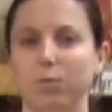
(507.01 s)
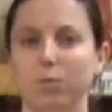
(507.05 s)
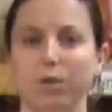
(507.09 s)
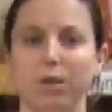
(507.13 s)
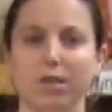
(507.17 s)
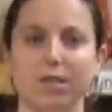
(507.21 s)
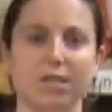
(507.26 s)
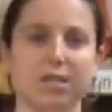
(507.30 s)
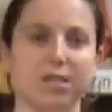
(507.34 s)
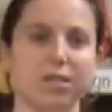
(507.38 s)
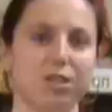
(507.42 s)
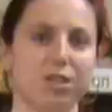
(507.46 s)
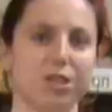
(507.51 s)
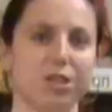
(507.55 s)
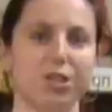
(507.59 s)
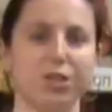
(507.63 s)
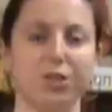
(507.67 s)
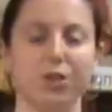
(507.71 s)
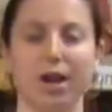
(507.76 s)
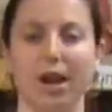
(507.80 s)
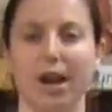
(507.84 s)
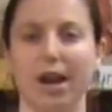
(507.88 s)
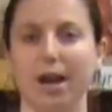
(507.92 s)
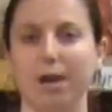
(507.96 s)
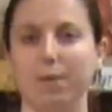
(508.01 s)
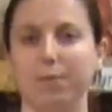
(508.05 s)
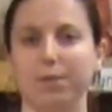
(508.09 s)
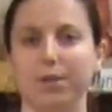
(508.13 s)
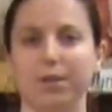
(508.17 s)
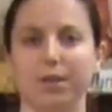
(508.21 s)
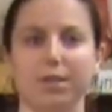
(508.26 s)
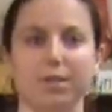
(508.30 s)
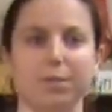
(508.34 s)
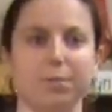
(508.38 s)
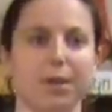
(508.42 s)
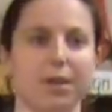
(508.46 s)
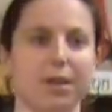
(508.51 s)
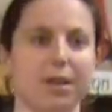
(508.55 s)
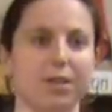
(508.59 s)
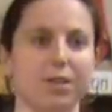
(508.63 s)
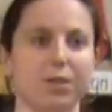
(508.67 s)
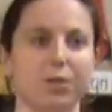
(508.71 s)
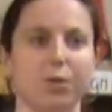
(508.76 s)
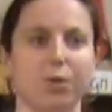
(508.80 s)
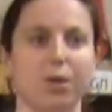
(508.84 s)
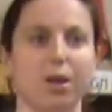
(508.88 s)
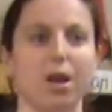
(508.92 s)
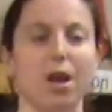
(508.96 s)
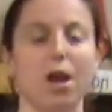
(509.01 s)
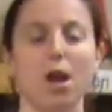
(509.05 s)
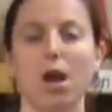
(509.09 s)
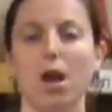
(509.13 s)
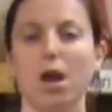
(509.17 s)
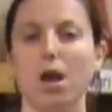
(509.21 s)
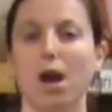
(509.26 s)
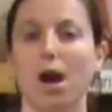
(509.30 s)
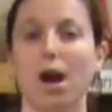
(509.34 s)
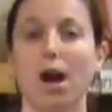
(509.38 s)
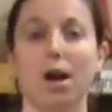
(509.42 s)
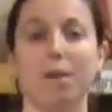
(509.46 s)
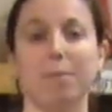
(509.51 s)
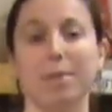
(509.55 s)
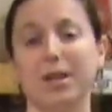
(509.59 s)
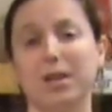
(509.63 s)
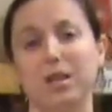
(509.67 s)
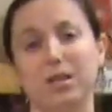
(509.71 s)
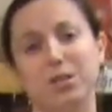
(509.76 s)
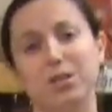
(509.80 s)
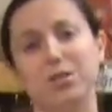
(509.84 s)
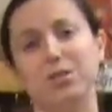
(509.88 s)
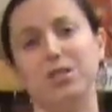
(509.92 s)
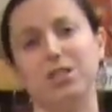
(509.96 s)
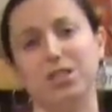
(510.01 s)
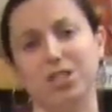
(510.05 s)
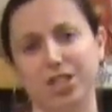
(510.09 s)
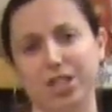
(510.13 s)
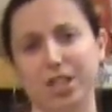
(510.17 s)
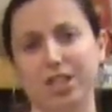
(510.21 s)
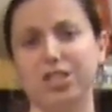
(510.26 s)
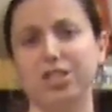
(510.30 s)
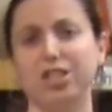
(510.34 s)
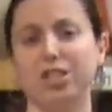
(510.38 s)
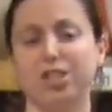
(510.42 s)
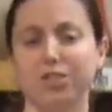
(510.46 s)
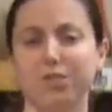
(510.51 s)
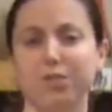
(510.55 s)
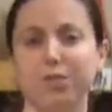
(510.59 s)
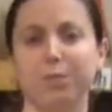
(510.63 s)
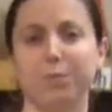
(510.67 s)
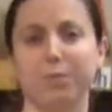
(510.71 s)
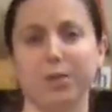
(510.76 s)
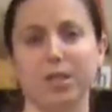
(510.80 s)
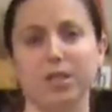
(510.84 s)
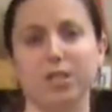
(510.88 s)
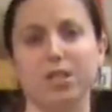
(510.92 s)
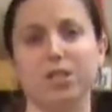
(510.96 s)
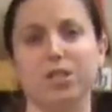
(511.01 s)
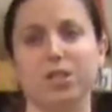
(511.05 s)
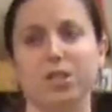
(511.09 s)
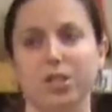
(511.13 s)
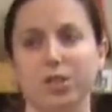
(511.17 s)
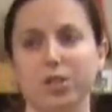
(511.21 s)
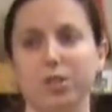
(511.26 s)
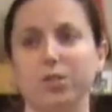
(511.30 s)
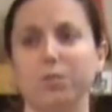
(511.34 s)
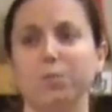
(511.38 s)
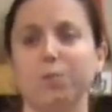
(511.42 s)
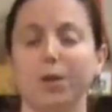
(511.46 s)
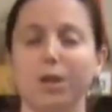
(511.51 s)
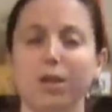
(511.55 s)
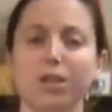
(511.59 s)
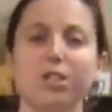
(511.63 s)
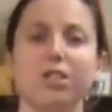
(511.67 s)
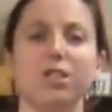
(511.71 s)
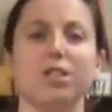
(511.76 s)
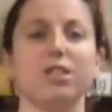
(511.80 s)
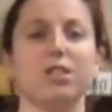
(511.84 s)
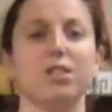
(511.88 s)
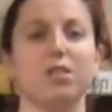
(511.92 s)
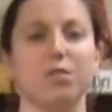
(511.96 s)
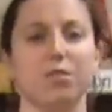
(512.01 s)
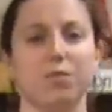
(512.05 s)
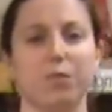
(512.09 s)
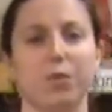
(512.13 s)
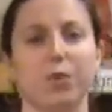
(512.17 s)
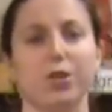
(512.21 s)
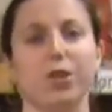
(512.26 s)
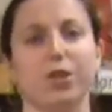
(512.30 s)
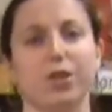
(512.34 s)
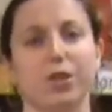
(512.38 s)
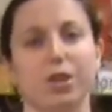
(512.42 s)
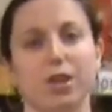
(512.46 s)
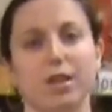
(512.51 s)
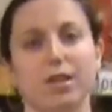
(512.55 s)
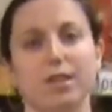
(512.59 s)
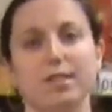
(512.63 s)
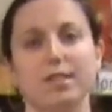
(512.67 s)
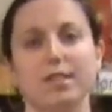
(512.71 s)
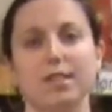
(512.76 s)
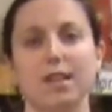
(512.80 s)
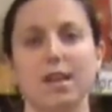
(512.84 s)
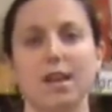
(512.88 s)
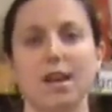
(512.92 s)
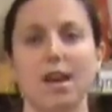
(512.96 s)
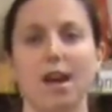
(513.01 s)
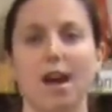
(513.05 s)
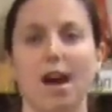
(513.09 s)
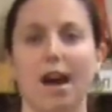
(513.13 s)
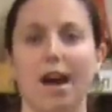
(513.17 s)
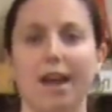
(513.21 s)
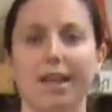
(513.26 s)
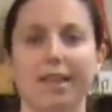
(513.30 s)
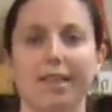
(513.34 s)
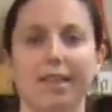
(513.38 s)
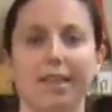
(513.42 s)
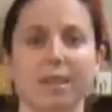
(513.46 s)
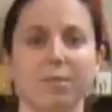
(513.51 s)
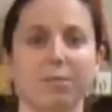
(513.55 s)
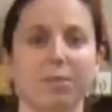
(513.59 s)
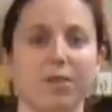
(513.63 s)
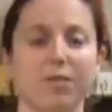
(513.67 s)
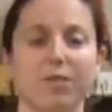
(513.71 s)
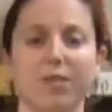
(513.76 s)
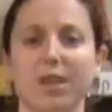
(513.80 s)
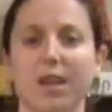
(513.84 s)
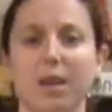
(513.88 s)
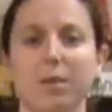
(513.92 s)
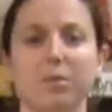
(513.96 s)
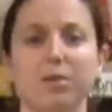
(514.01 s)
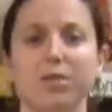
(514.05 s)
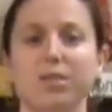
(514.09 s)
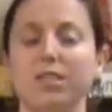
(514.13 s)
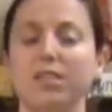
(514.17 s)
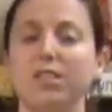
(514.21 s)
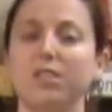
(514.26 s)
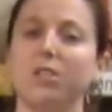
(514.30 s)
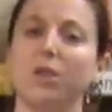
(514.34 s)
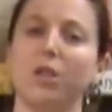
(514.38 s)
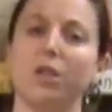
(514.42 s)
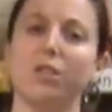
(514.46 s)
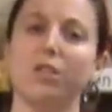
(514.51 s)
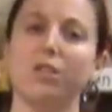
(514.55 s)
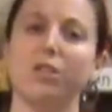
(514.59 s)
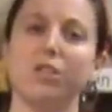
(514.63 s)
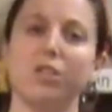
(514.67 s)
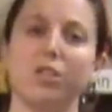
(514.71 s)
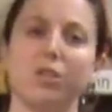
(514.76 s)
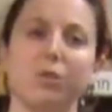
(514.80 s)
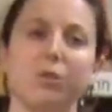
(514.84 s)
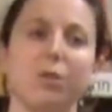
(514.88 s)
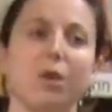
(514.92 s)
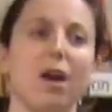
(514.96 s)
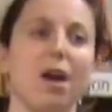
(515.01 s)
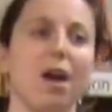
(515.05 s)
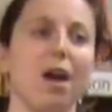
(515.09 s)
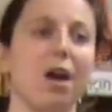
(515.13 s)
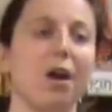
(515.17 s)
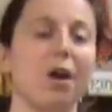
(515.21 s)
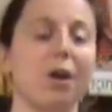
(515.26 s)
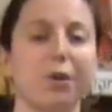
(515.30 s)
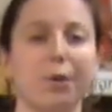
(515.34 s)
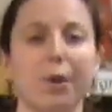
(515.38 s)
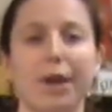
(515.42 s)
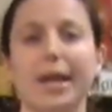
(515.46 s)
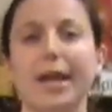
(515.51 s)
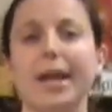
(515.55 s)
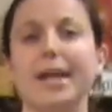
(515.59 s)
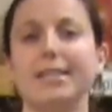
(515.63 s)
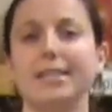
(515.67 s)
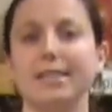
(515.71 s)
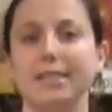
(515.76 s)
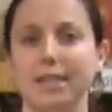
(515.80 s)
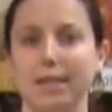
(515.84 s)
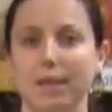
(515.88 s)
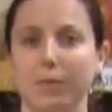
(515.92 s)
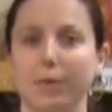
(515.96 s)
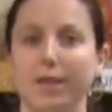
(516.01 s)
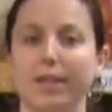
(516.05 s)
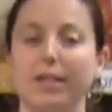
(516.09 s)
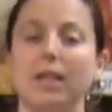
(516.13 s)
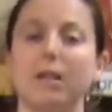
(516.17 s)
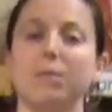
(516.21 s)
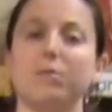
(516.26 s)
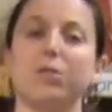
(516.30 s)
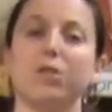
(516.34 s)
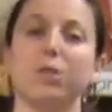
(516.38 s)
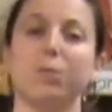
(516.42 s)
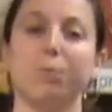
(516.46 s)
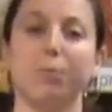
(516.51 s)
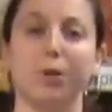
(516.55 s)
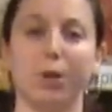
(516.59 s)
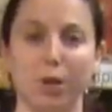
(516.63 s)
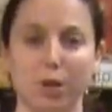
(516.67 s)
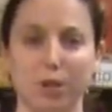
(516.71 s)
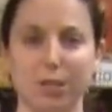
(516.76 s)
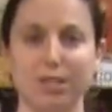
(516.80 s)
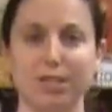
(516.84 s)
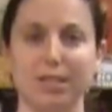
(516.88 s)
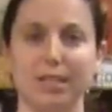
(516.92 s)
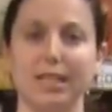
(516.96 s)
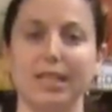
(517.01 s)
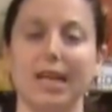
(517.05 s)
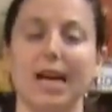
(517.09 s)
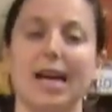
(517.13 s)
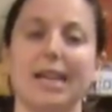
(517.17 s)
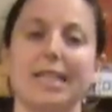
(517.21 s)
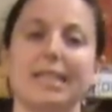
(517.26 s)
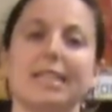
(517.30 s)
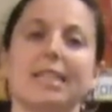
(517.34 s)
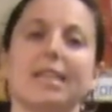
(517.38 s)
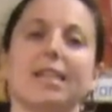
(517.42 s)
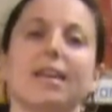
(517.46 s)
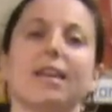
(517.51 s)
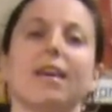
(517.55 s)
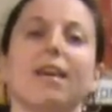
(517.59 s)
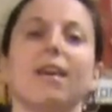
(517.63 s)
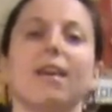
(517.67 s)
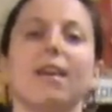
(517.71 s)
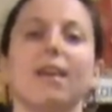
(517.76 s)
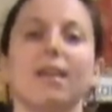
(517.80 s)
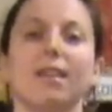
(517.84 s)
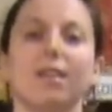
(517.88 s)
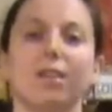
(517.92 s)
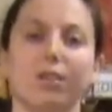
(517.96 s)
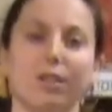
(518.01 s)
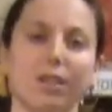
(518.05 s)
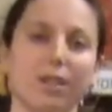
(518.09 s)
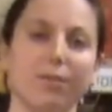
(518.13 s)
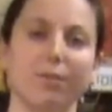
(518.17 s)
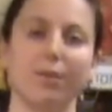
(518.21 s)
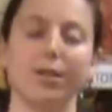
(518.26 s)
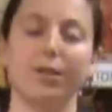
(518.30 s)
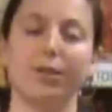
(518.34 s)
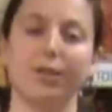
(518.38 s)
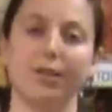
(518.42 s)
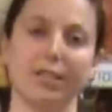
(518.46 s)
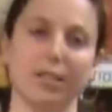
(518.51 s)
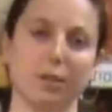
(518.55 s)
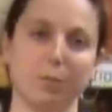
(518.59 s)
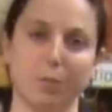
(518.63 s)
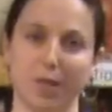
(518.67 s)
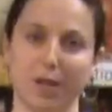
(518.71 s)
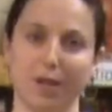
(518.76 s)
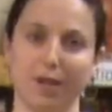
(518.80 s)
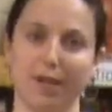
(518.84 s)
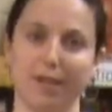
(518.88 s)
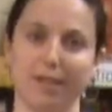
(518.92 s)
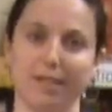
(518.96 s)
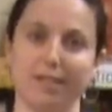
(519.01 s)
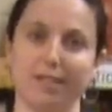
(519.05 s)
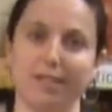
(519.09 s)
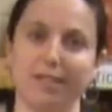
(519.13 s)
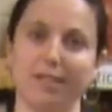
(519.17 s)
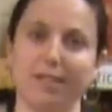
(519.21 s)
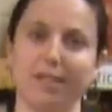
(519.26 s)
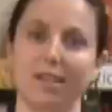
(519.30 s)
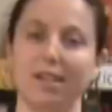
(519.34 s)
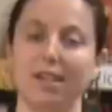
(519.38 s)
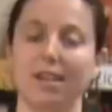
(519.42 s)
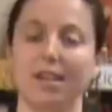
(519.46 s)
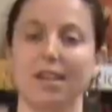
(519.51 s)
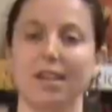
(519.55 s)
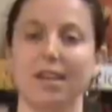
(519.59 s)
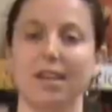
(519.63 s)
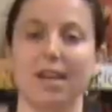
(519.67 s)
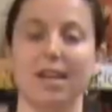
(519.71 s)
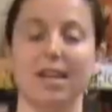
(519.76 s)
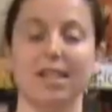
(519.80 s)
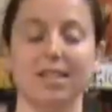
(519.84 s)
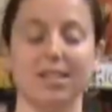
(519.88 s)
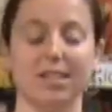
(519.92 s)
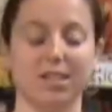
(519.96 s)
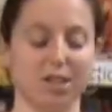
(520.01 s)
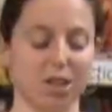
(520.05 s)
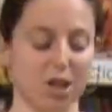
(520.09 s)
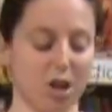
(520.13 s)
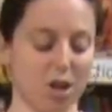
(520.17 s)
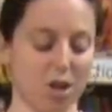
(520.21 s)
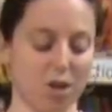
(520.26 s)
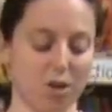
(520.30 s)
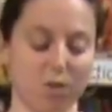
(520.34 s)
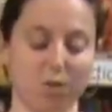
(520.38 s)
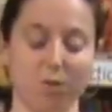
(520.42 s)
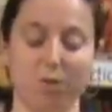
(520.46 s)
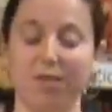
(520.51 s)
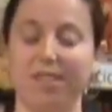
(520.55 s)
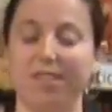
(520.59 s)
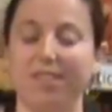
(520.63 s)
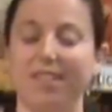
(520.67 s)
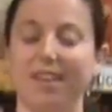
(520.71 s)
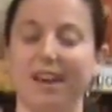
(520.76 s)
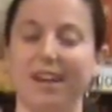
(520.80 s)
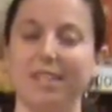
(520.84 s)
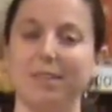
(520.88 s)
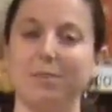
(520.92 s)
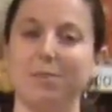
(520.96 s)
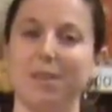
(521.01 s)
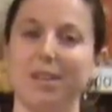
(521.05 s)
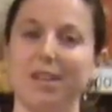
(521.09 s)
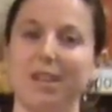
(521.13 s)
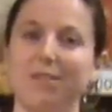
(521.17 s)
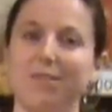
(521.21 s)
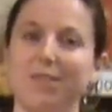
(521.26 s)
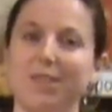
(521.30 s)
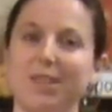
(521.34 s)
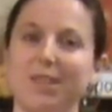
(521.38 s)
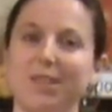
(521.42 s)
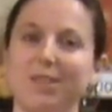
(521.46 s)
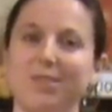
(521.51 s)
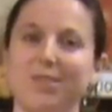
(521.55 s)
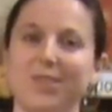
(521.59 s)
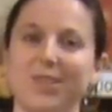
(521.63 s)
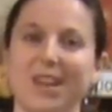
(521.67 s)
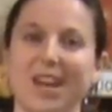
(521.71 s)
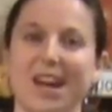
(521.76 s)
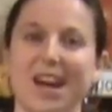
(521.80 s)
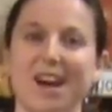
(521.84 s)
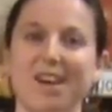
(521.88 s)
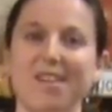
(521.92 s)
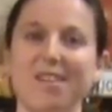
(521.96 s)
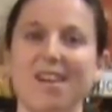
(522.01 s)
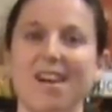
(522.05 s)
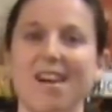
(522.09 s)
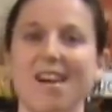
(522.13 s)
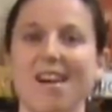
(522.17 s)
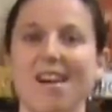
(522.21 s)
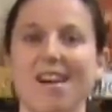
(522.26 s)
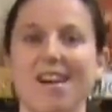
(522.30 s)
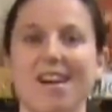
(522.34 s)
words to describe their experience, or and also suggestions for books to purchase for your Nooks. I think Buffy Hamilton is on to a great idea when it comes to personalizing their e-reader experience. And so that's about everything for now.